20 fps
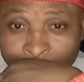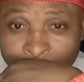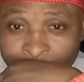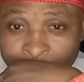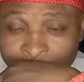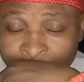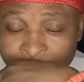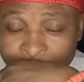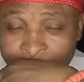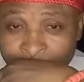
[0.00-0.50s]

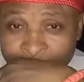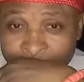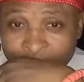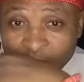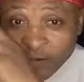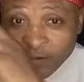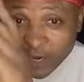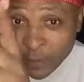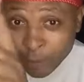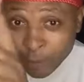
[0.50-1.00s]
Very important.
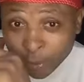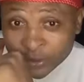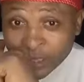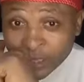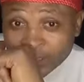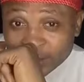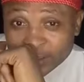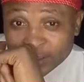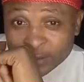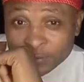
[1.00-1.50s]

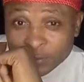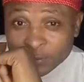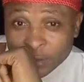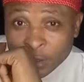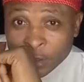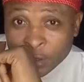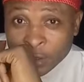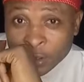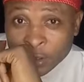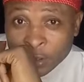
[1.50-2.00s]

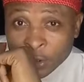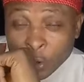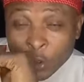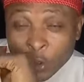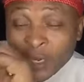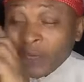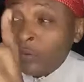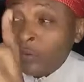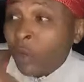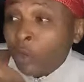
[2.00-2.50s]

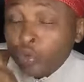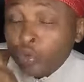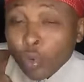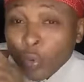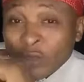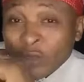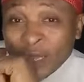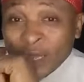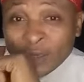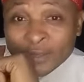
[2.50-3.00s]
You cannot do
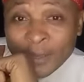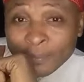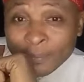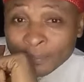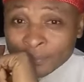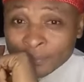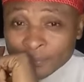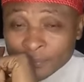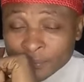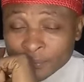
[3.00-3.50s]
without
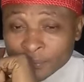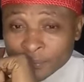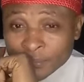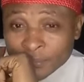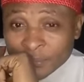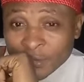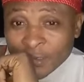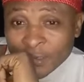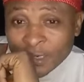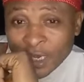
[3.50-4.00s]
them.
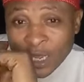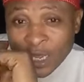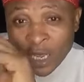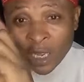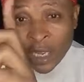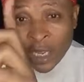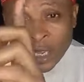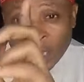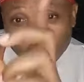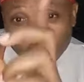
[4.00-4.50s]

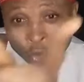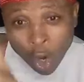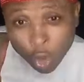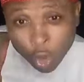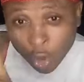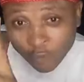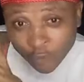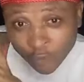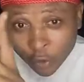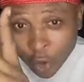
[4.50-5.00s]
No
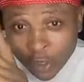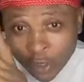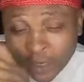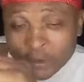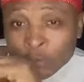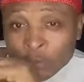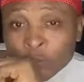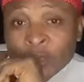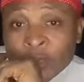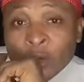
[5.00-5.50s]
governor
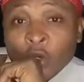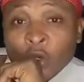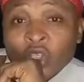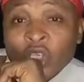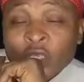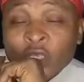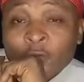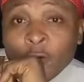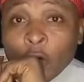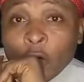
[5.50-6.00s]
can
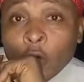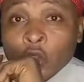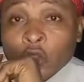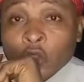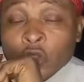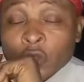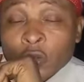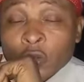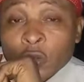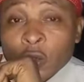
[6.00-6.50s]
negotiate for
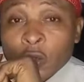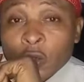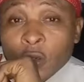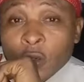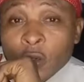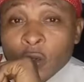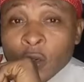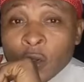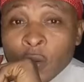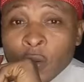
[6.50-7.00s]
us
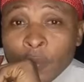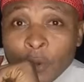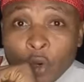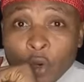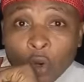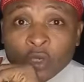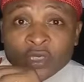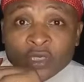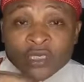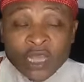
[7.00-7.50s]

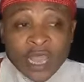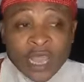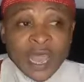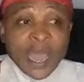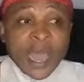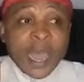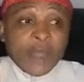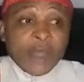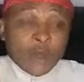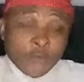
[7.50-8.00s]
because they
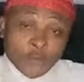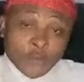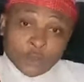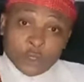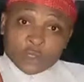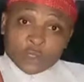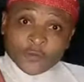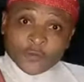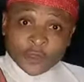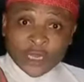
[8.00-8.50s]
are
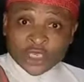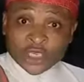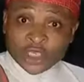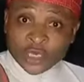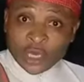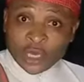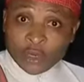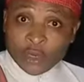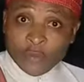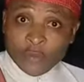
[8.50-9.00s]
governors for
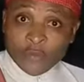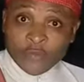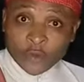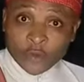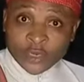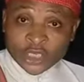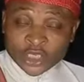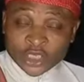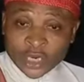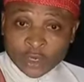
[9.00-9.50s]
Nigeria
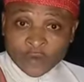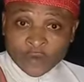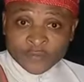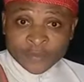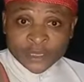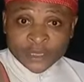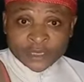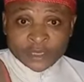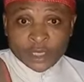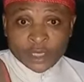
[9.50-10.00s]

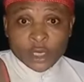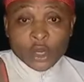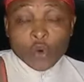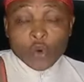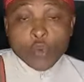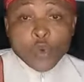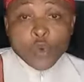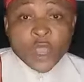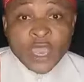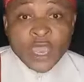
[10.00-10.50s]
government.
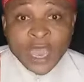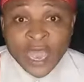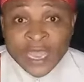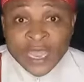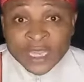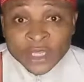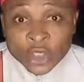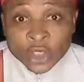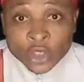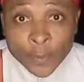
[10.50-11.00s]
We are
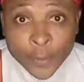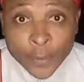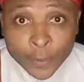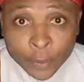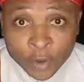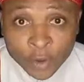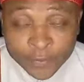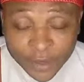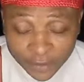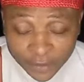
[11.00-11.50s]
indigenous
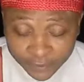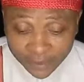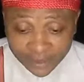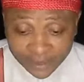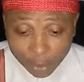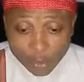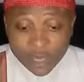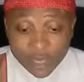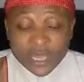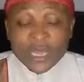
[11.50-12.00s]
people of Biafra,
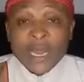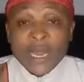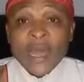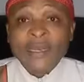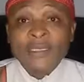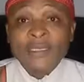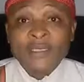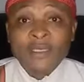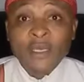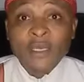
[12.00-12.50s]
now we get
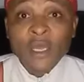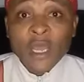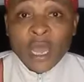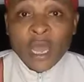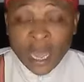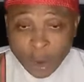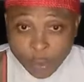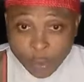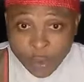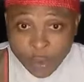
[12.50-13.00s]
land.
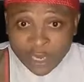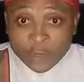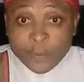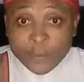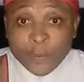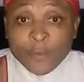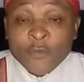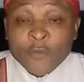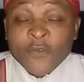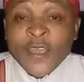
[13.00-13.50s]
And we are the
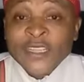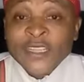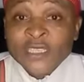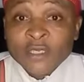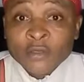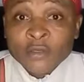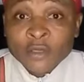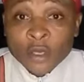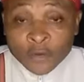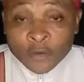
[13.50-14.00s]
people
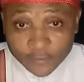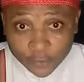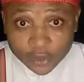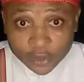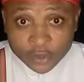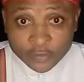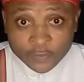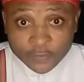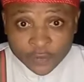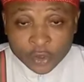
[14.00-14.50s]
fighting for
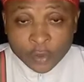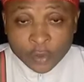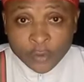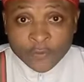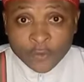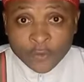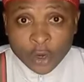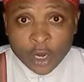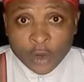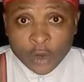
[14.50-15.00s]
the freedom
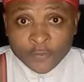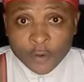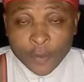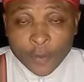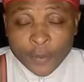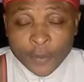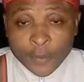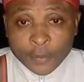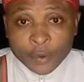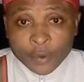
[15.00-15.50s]
of
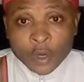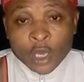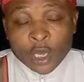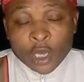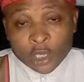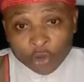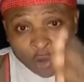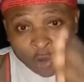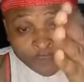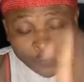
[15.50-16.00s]
our people.
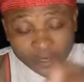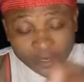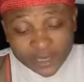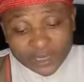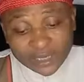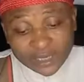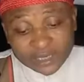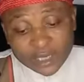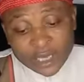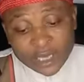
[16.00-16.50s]
Don't
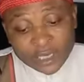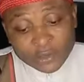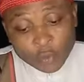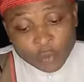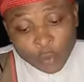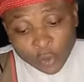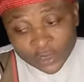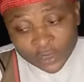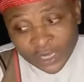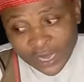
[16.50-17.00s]
forget that
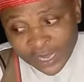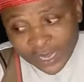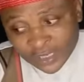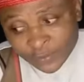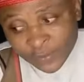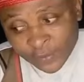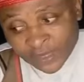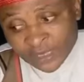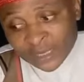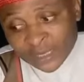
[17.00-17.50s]
when they
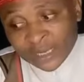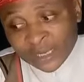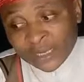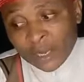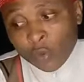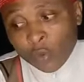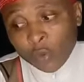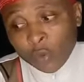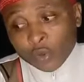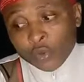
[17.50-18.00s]
asked Mazi
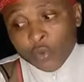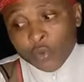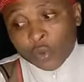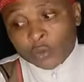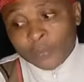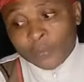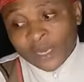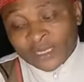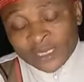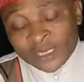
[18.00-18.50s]
Nnamdi Kanu what you
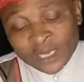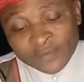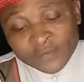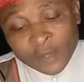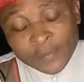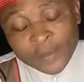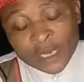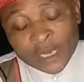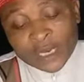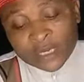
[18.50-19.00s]
want, Mazi gave
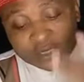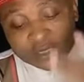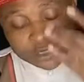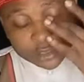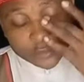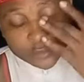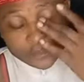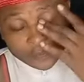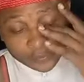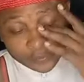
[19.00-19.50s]
them a
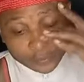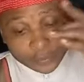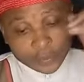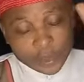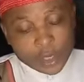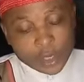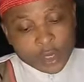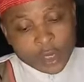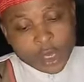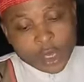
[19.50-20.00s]
list.
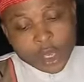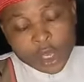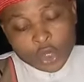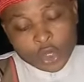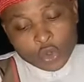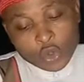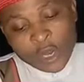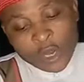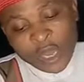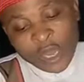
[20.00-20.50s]
You
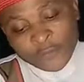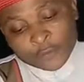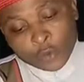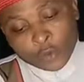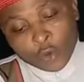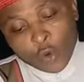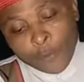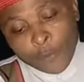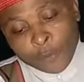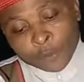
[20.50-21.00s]
have to
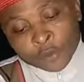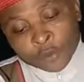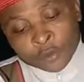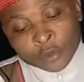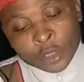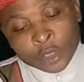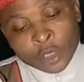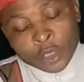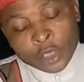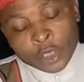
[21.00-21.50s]
open
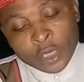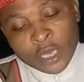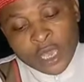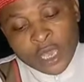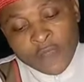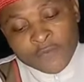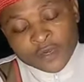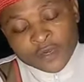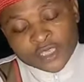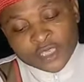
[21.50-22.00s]

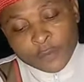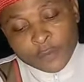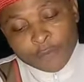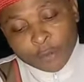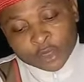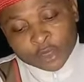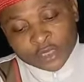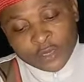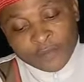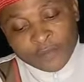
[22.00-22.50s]
every
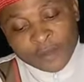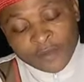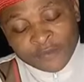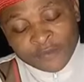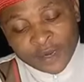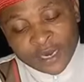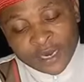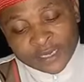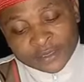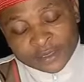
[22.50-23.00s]
seaport in
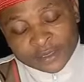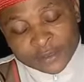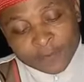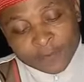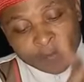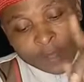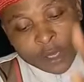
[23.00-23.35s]
Biafra land.